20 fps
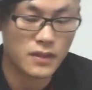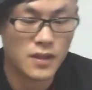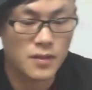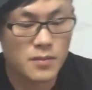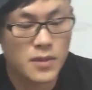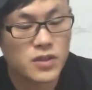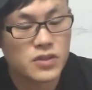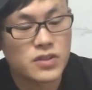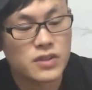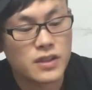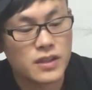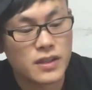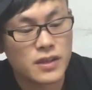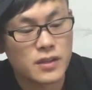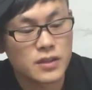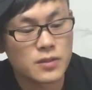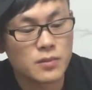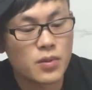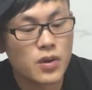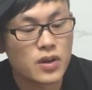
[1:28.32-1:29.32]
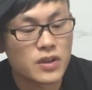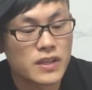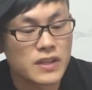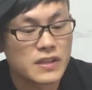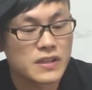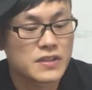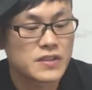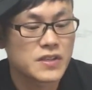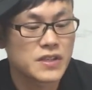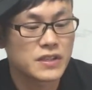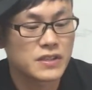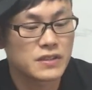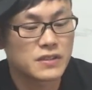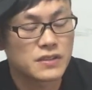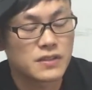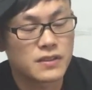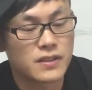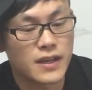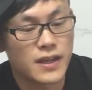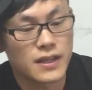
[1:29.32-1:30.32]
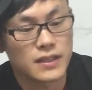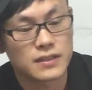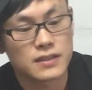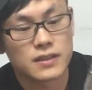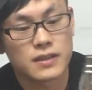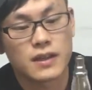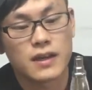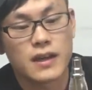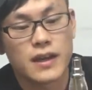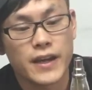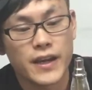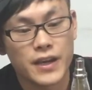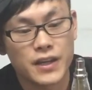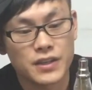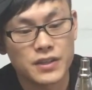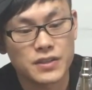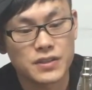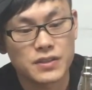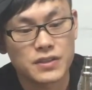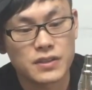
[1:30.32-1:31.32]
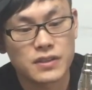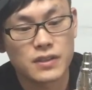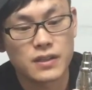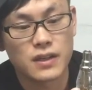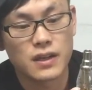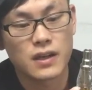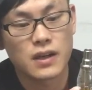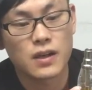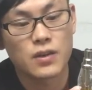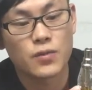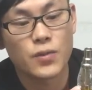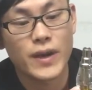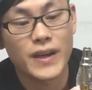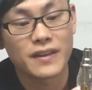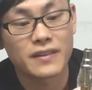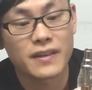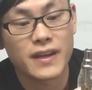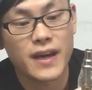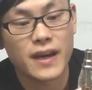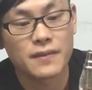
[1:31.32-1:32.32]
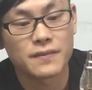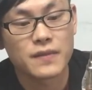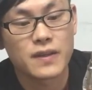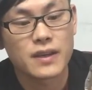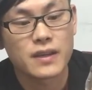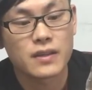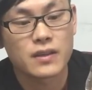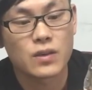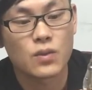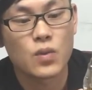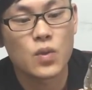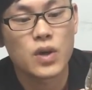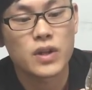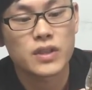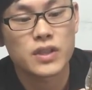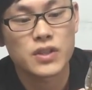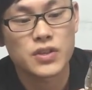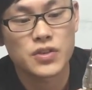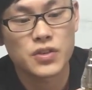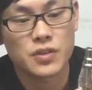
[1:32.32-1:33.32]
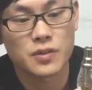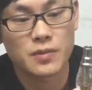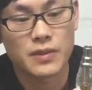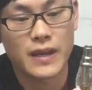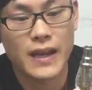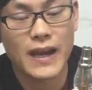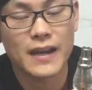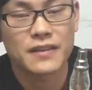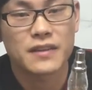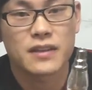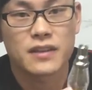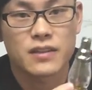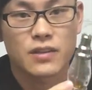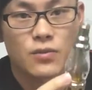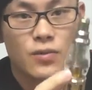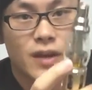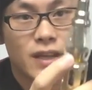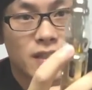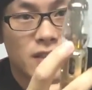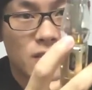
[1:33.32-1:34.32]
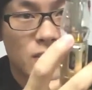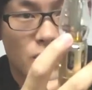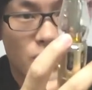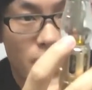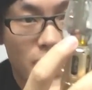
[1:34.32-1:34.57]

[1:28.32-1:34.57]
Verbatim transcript: The most important thing is that here is the red line. The water should be under the red,